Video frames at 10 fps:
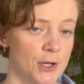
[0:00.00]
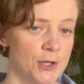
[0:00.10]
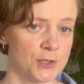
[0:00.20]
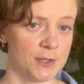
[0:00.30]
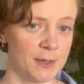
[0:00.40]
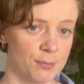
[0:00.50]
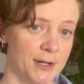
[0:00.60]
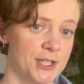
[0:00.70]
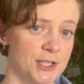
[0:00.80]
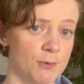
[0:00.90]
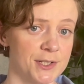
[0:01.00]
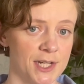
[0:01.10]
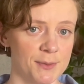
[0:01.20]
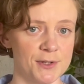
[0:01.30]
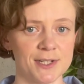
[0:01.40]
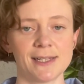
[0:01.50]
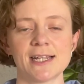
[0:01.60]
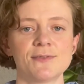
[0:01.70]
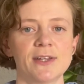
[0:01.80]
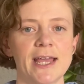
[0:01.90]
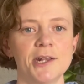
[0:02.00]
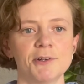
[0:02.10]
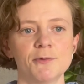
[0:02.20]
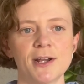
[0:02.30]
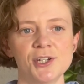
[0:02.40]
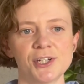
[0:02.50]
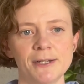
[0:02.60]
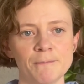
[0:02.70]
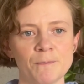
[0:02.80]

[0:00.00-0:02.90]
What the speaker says: should they breach Guantanamo's classificatory regime.